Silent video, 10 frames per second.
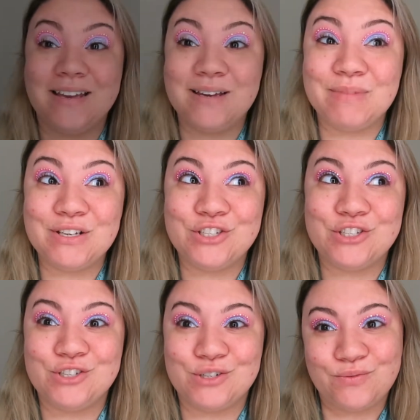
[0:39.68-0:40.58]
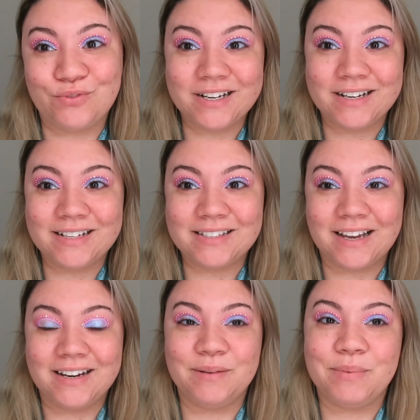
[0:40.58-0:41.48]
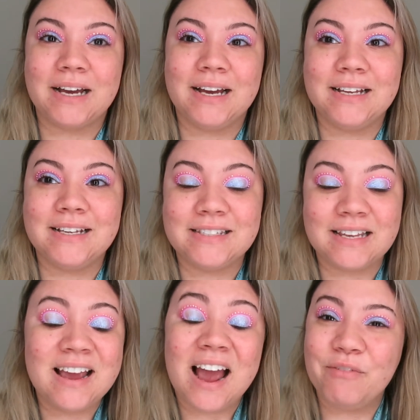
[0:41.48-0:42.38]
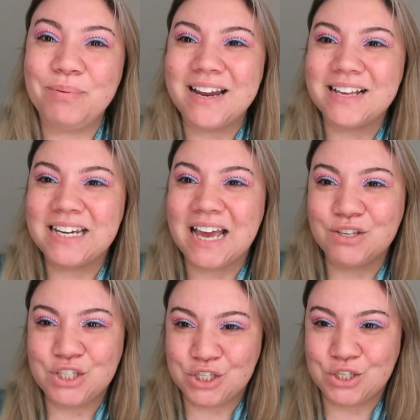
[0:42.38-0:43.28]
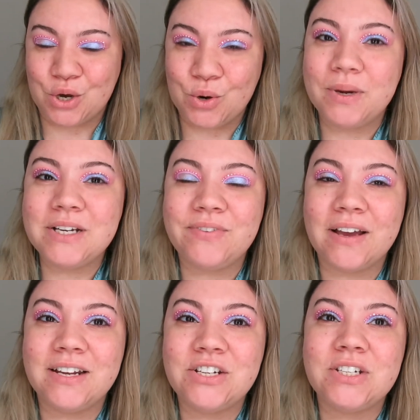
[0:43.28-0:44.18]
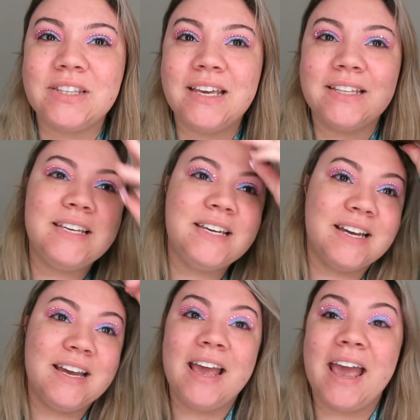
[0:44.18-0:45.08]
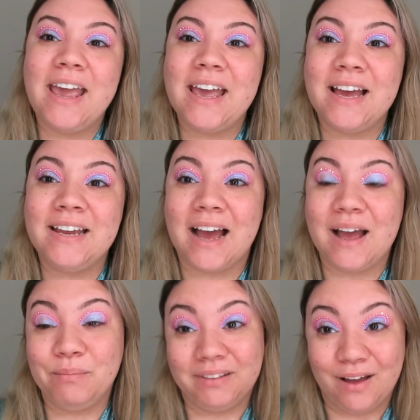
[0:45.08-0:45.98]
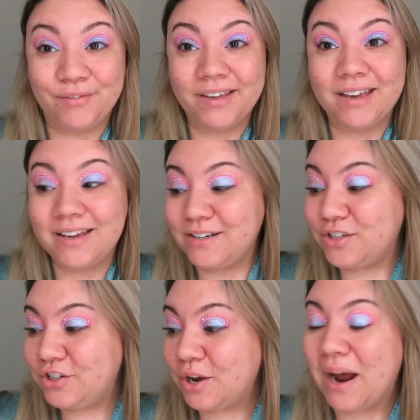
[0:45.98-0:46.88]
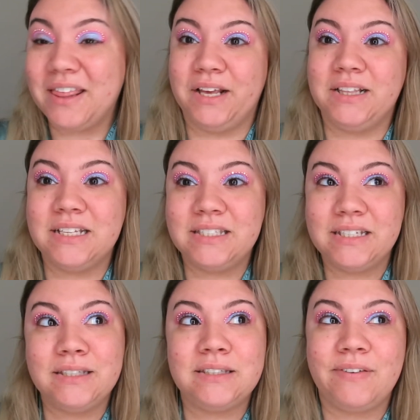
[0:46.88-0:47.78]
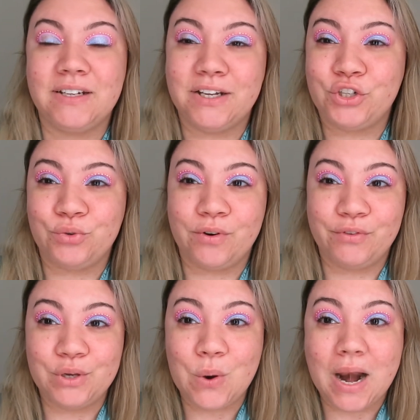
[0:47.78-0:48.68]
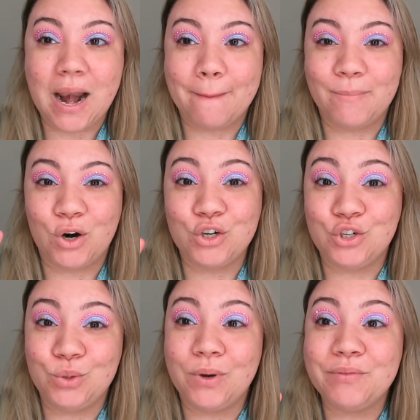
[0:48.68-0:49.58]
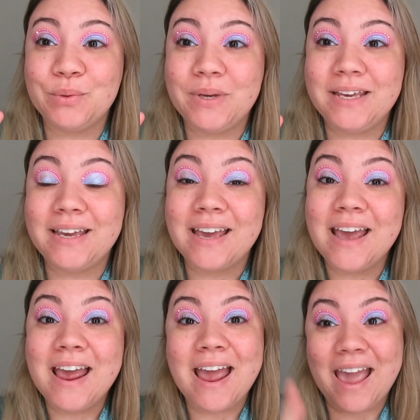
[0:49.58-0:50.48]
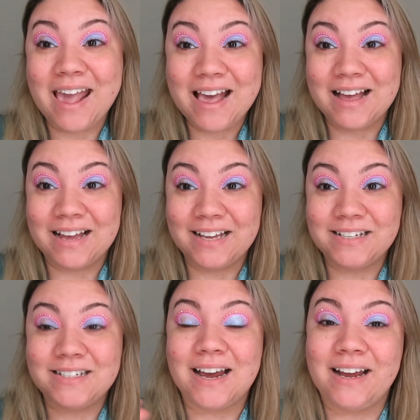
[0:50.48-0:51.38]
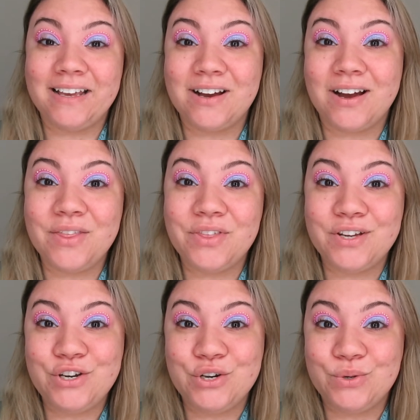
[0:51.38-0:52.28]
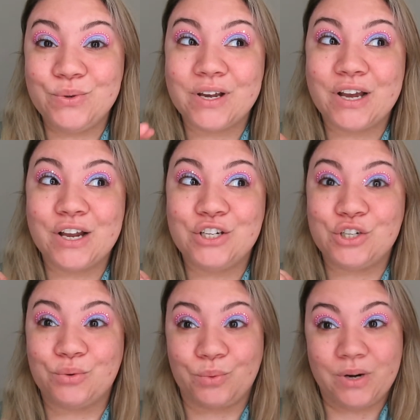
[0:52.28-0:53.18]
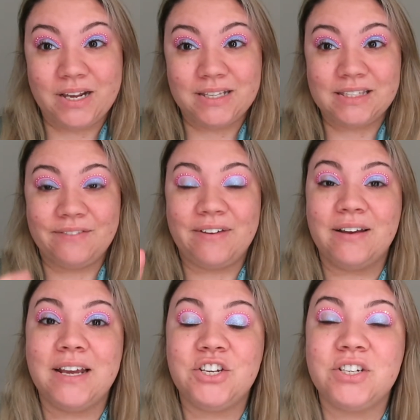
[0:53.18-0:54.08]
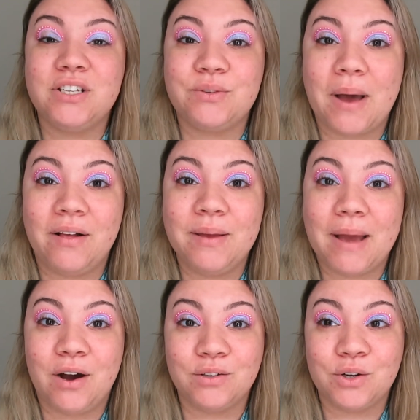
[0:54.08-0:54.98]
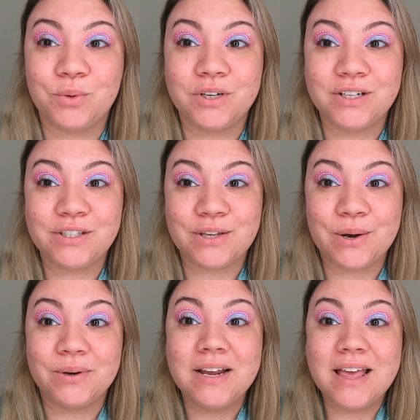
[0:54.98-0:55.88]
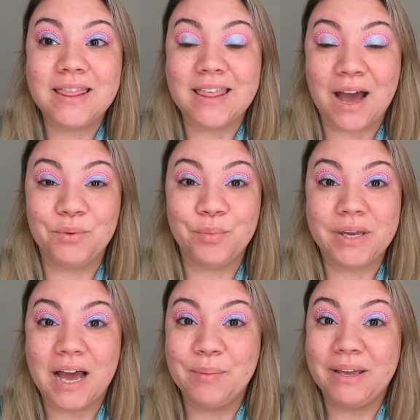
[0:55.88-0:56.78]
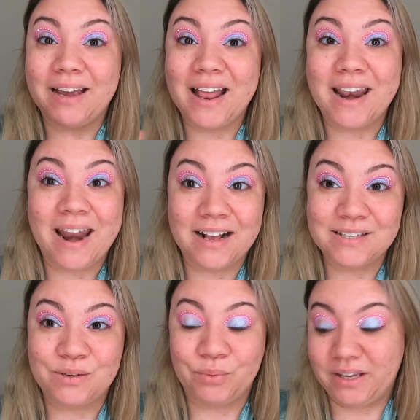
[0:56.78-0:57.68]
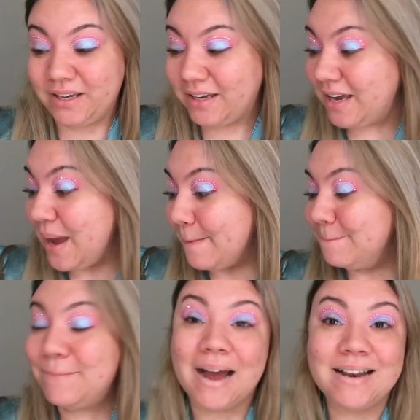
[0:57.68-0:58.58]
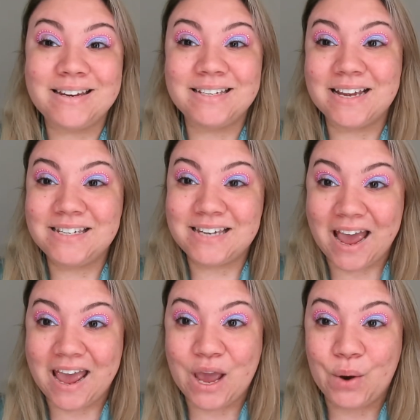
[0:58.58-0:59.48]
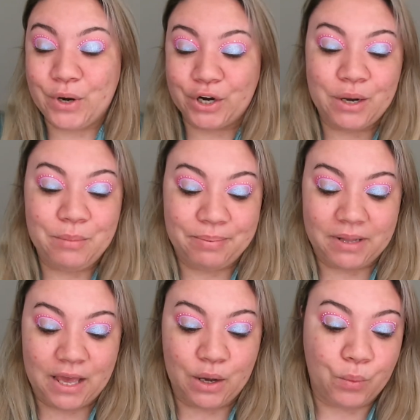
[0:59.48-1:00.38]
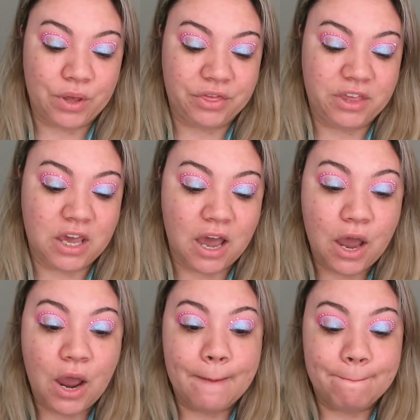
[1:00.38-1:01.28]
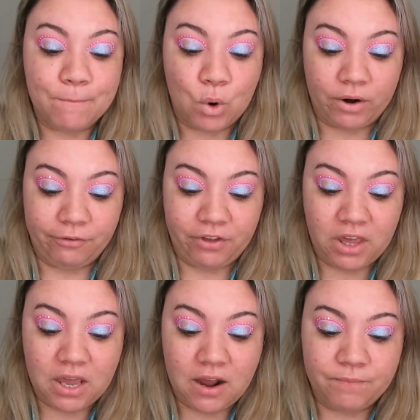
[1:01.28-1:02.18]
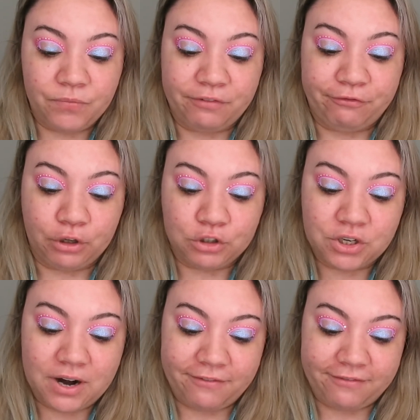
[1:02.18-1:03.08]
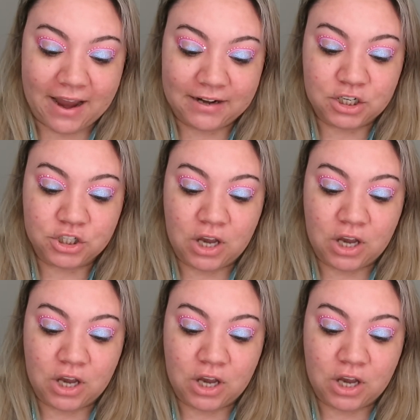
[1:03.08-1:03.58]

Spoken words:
am so freaking excited because I've been testing out so much foundation lately and I'm loving it. So I think this is foundation review number 2 of the week. And I got the new Catrice foundation as well in my Ulta orders, so that will be coming next week. But today we are going to be playing with the Morphe Filter Effect